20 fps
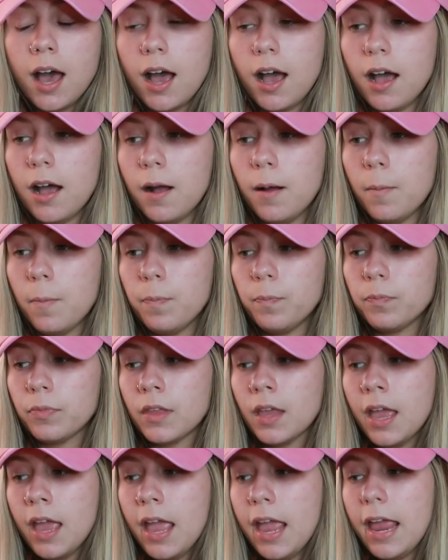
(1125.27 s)

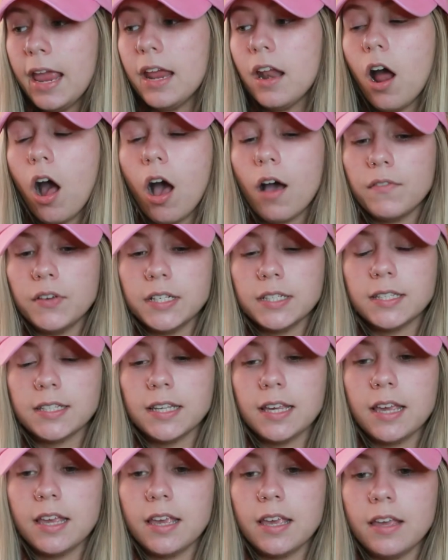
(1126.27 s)
And
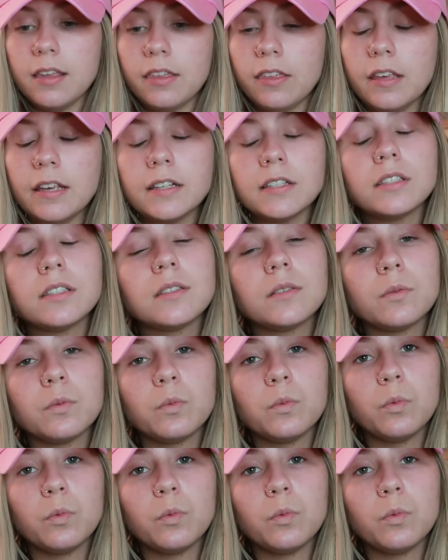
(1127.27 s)
obviously things